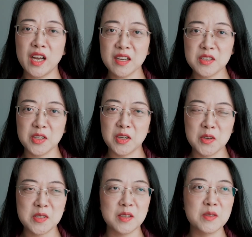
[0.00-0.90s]
actor
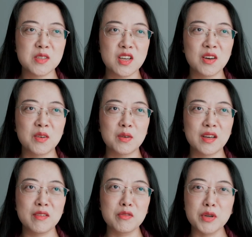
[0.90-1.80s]
also. So
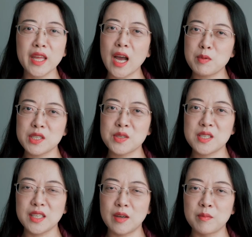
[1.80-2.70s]
I'm really happy to
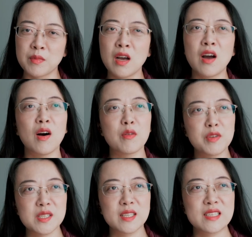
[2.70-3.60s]
see them.
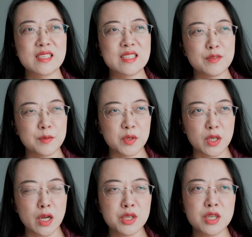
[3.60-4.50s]
Obviously, it's a different
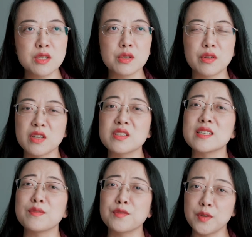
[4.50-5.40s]
production, so there are
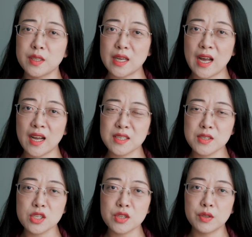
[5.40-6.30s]
different
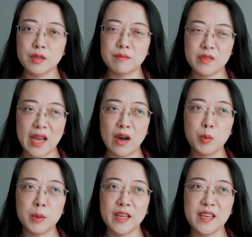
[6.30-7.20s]
actors who are now
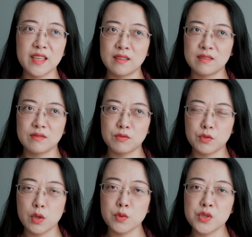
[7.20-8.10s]
playing
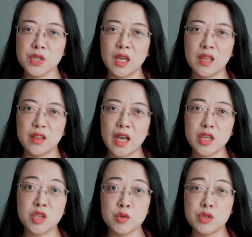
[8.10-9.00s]
roles
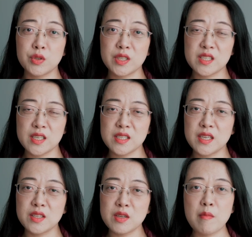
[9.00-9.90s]
that used to exist
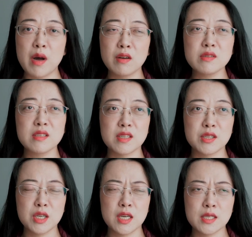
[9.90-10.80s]
in 10 Miles,
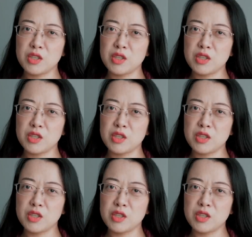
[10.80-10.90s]
such as